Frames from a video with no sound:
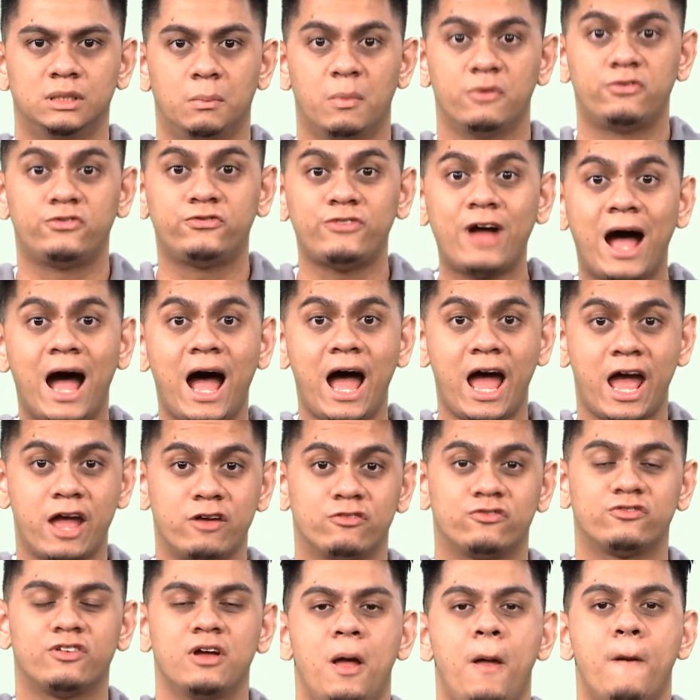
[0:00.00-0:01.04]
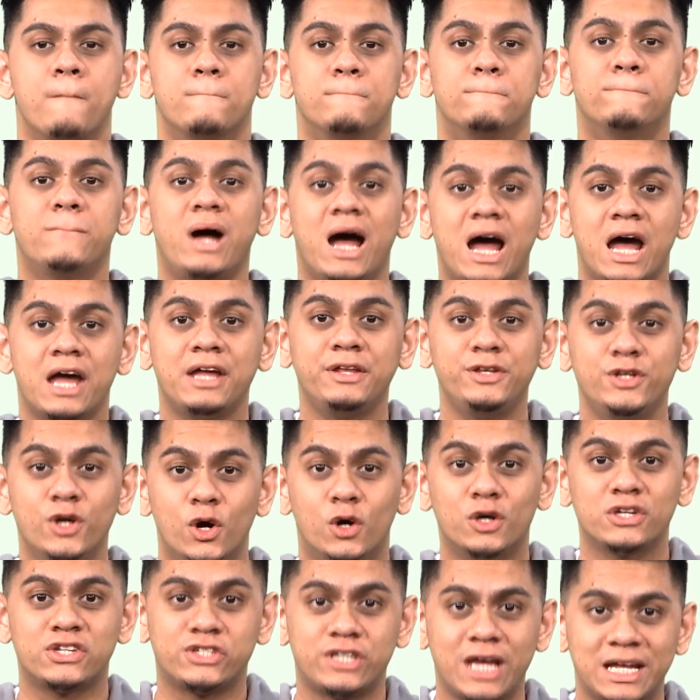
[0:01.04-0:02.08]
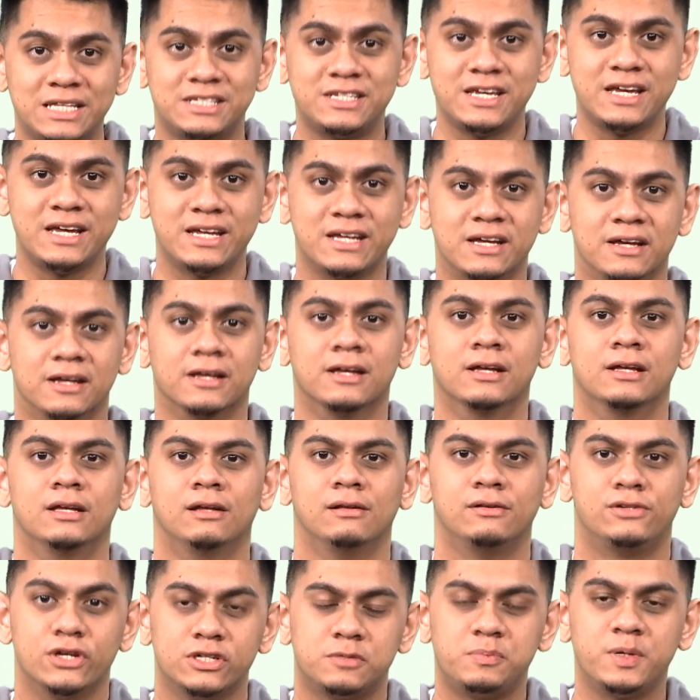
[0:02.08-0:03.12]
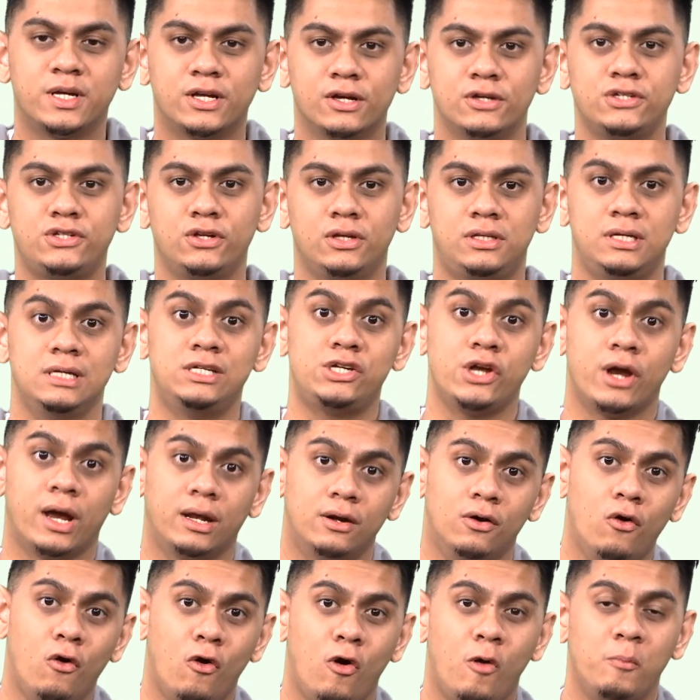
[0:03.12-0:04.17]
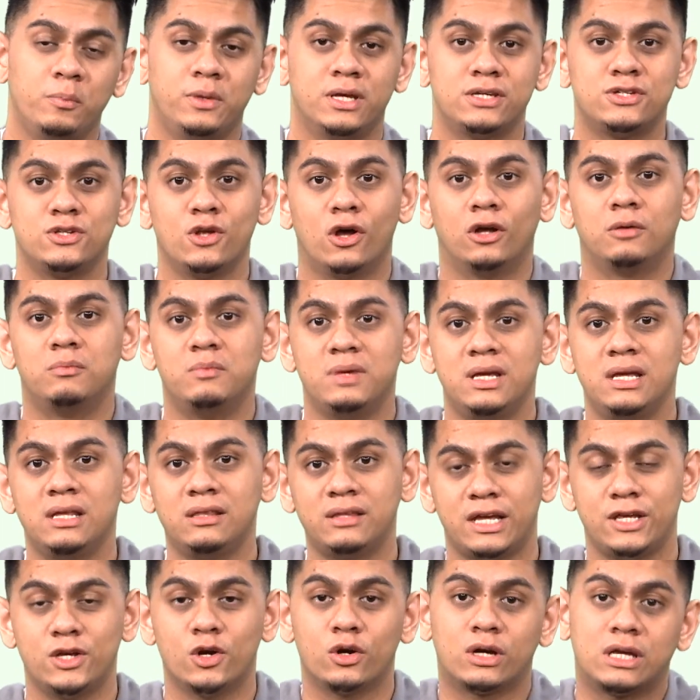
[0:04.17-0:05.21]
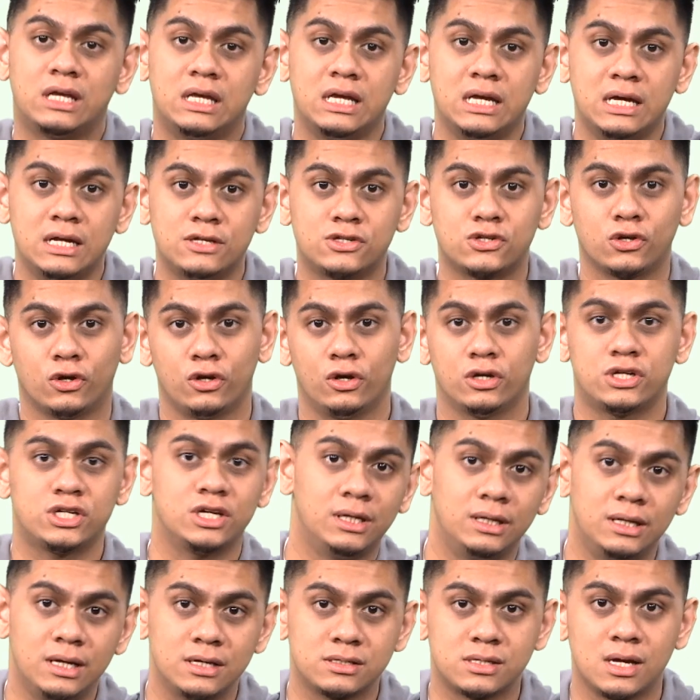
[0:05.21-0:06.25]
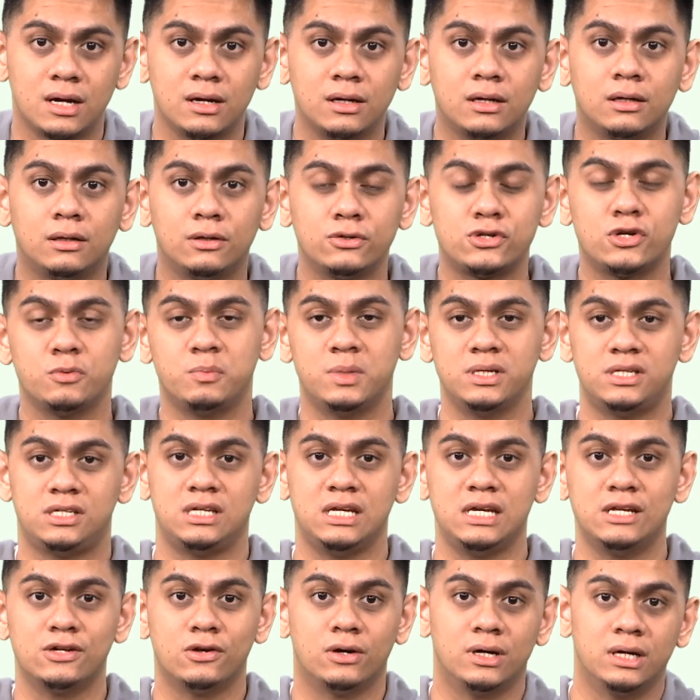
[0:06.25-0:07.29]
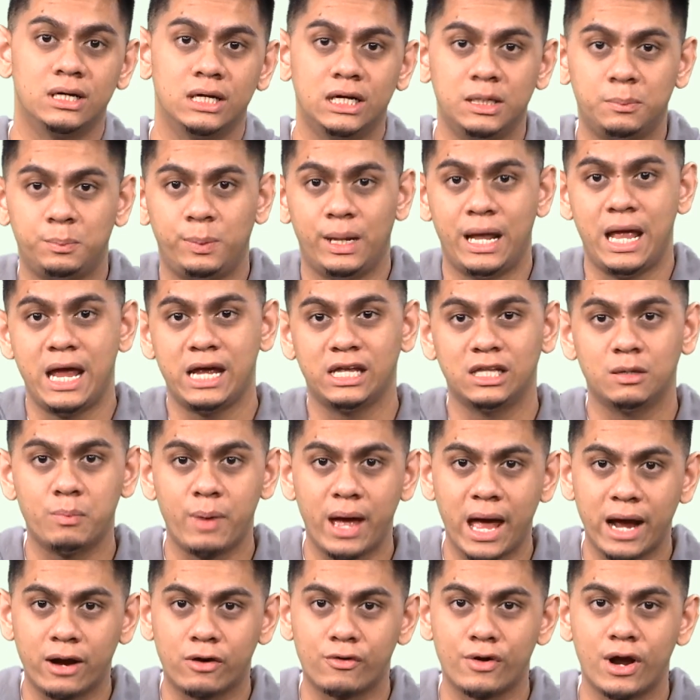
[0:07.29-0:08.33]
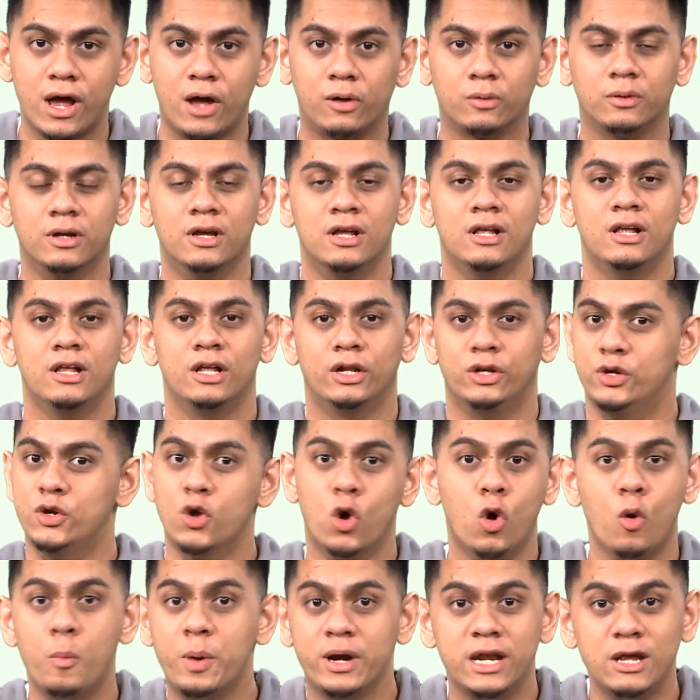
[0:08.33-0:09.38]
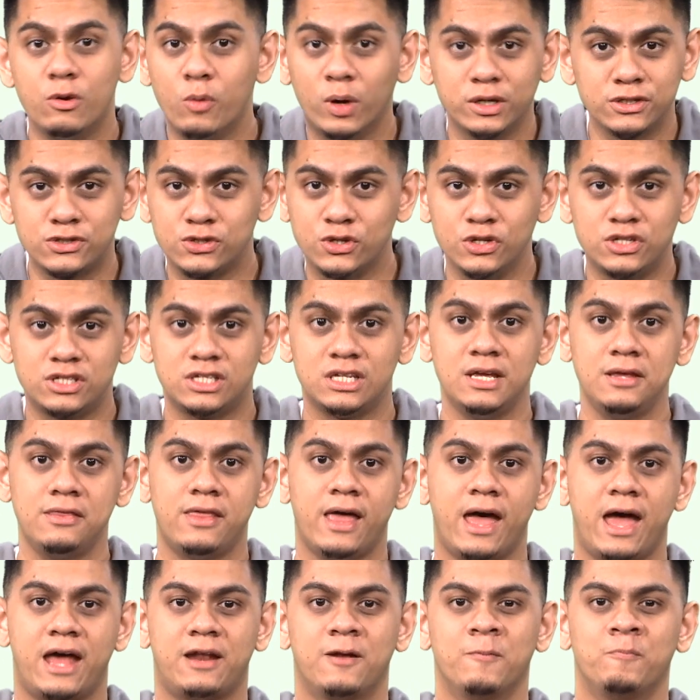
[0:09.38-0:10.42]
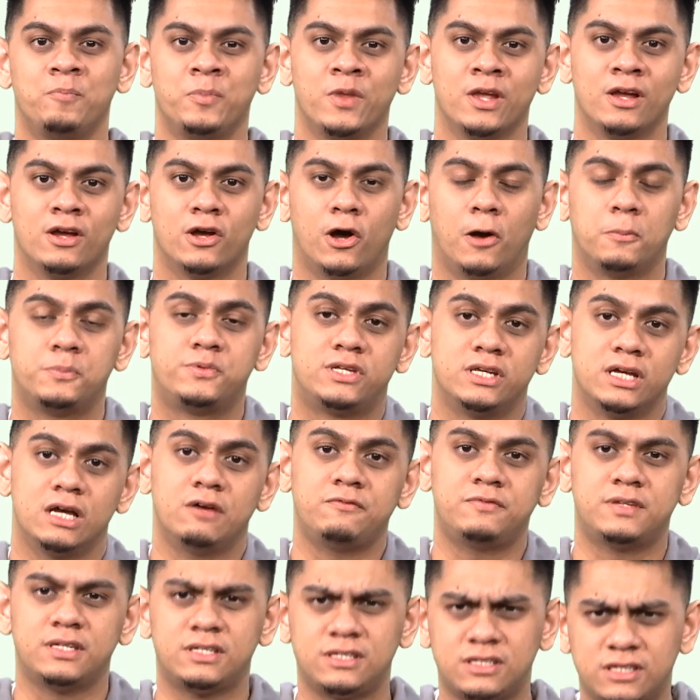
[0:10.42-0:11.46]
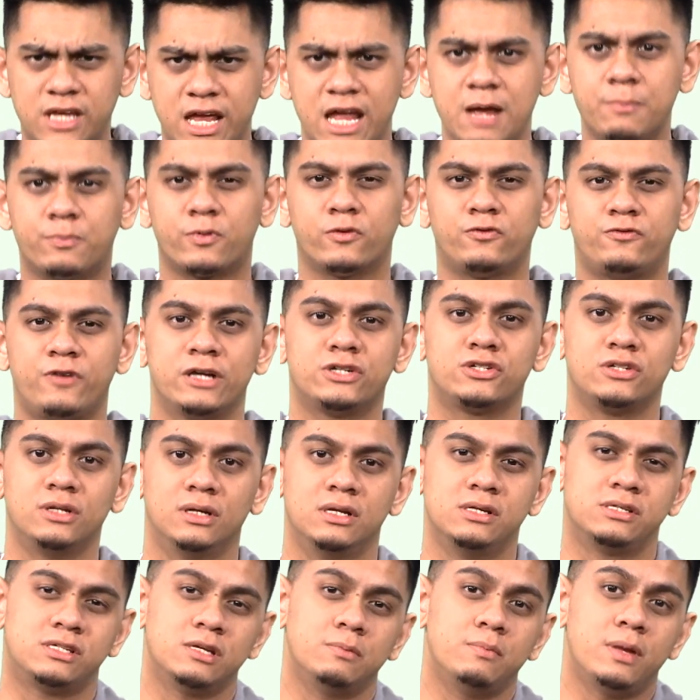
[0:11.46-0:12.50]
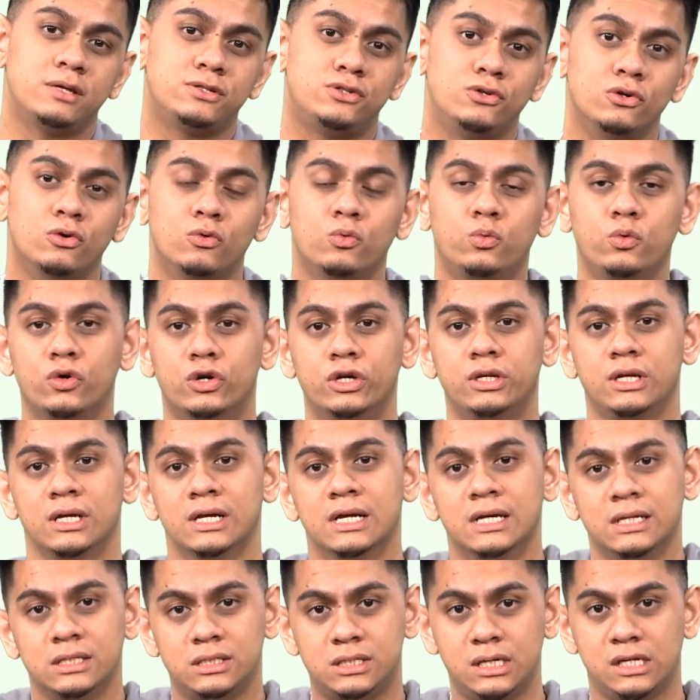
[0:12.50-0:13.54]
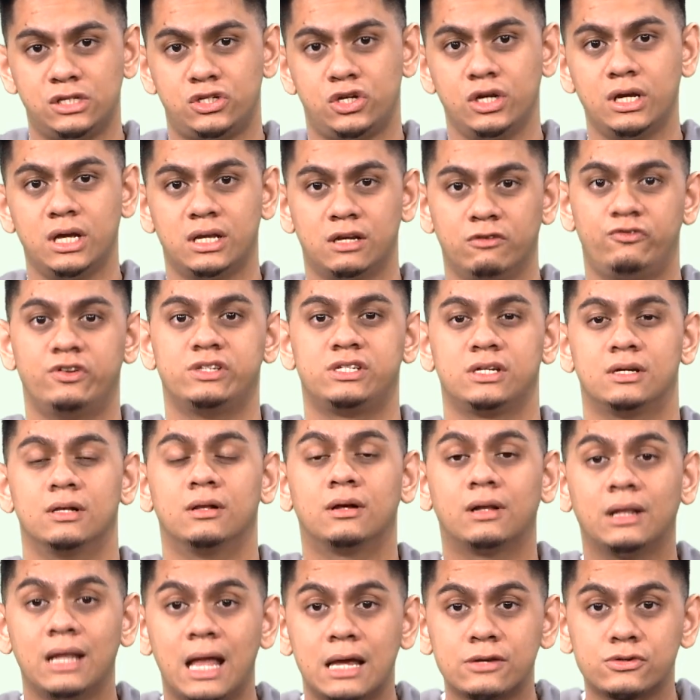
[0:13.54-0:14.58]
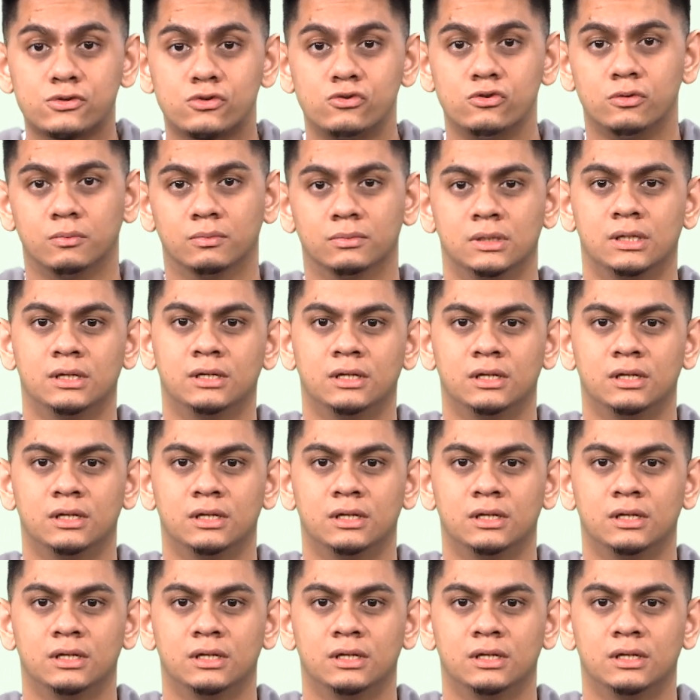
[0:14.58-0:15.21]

Number five, mind your setting. Just because you're teaching at home does not mean that your kids or your shirtless uncle should be seen or heard playing in the background. Nobody wants to see that. Observe the same professionalism as you would teaching in a physical classroom.